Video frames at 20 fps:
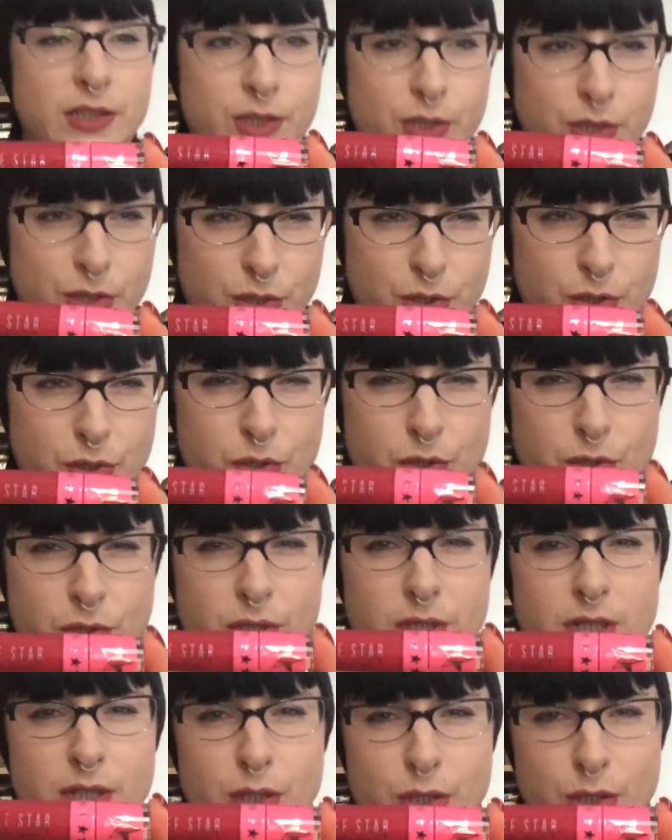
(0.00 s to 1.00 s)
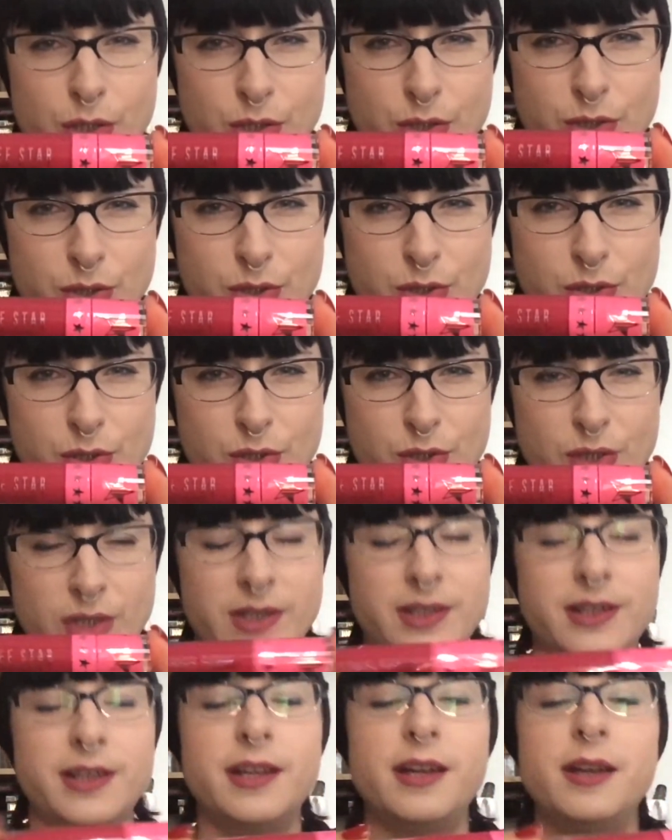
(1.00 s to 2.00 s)
This is
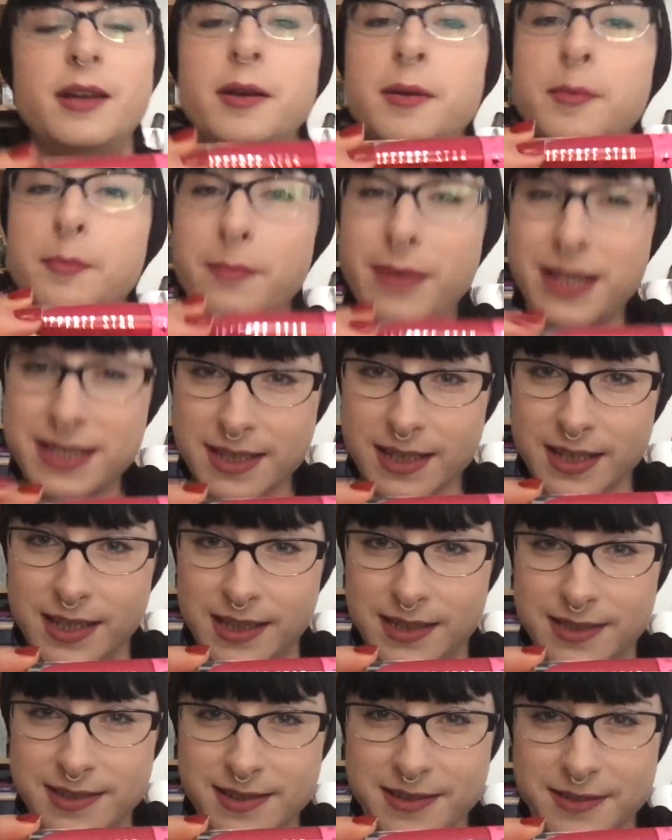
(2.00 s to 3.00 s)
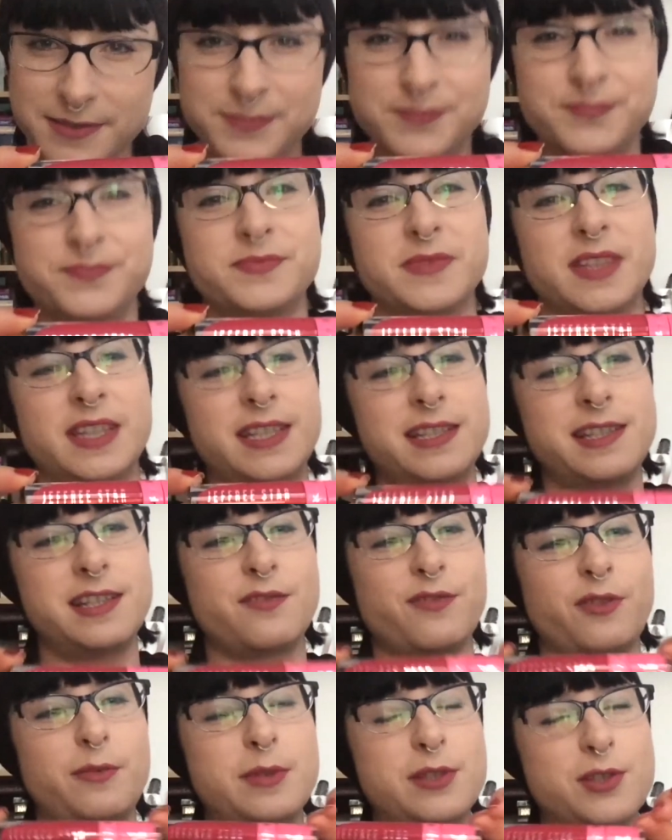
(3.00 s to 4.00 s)
Masochist. And this
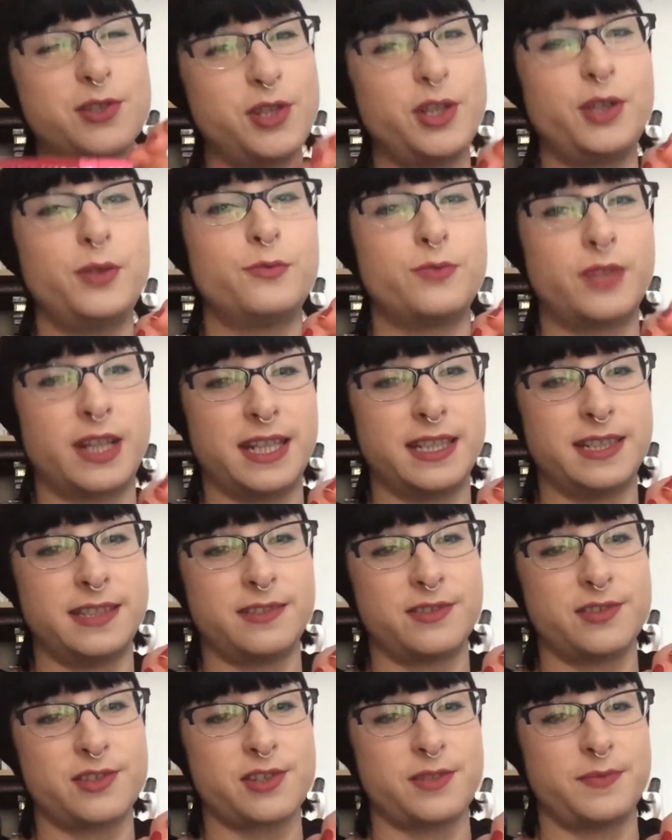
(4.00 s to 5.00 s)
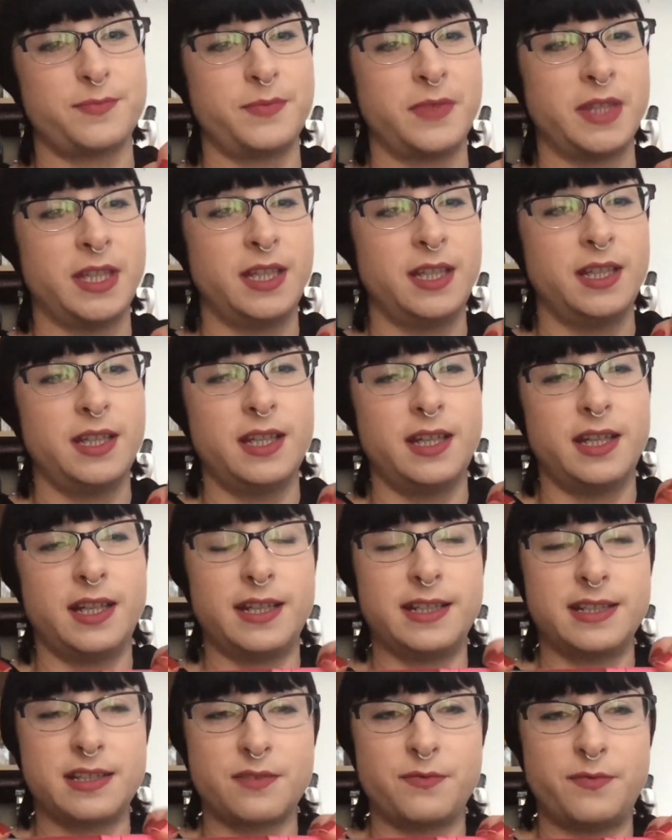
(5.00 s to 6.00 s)
is from his new range.
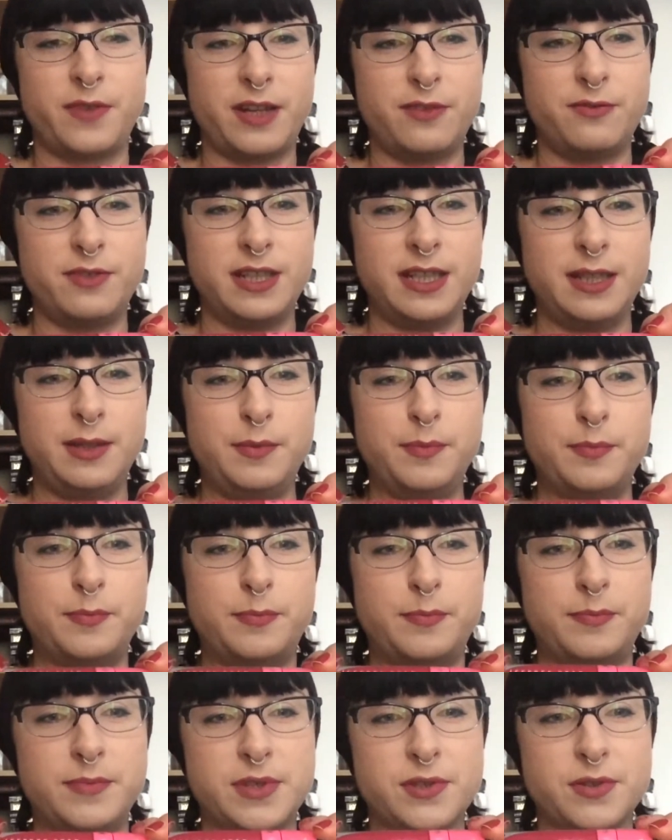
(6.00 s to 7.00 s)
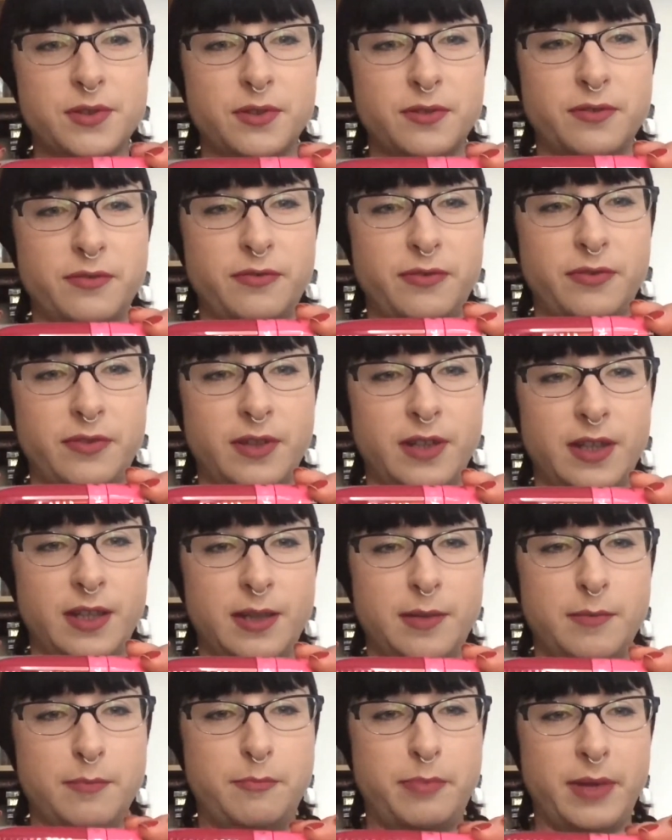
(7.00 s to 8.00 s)
And it's a very sort of
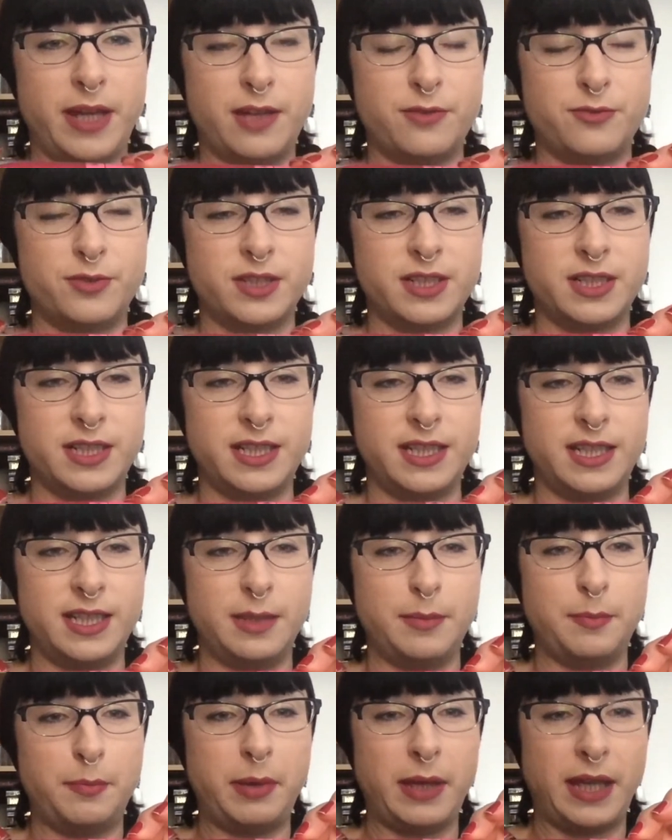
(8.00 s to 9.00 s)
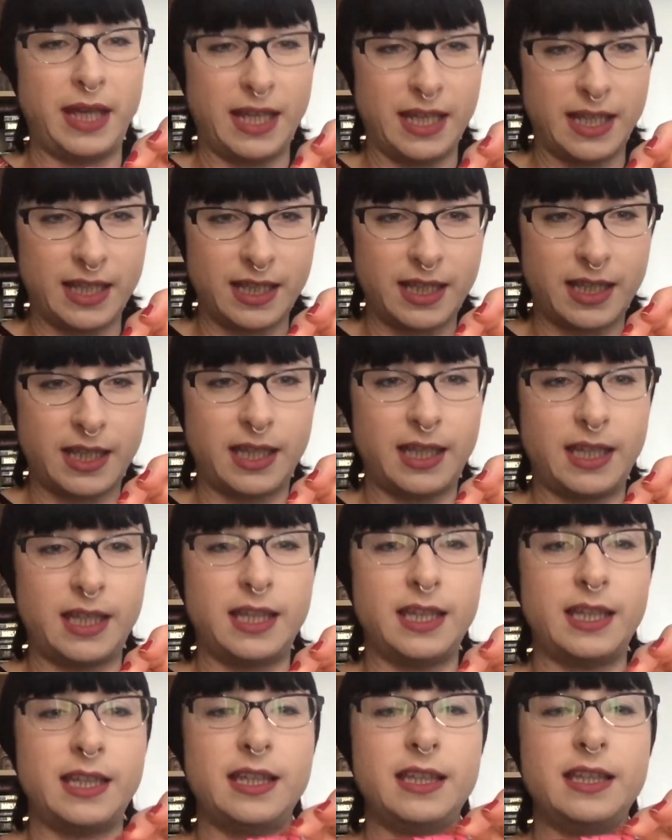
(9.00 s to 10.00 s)
berry,
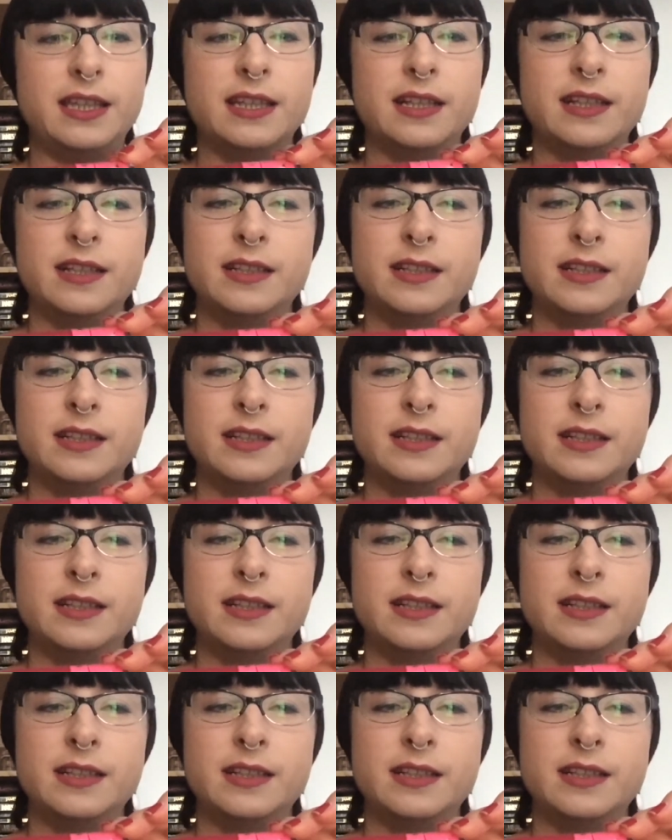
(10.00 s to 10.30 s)
pinky...